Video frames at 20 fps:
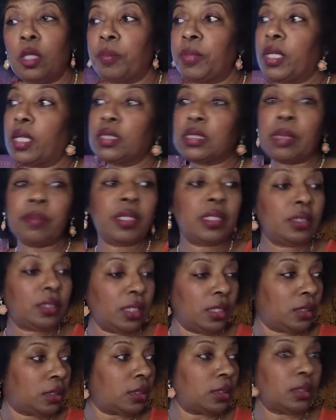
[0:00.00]
Because I'm
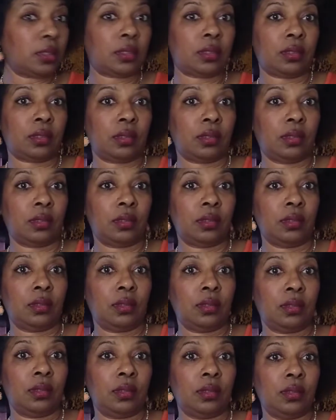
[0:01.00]
indigenous.
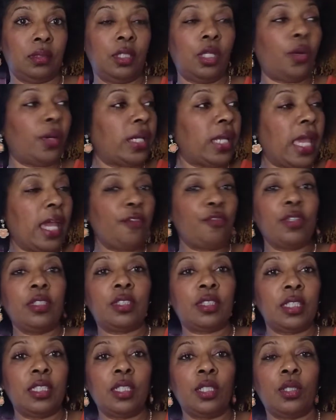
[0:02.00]
And every
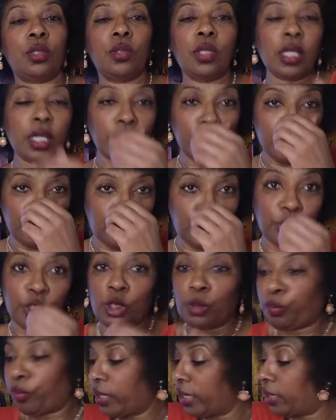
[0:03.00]
single
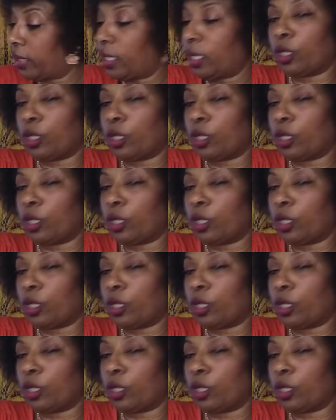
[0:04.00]
gingerbread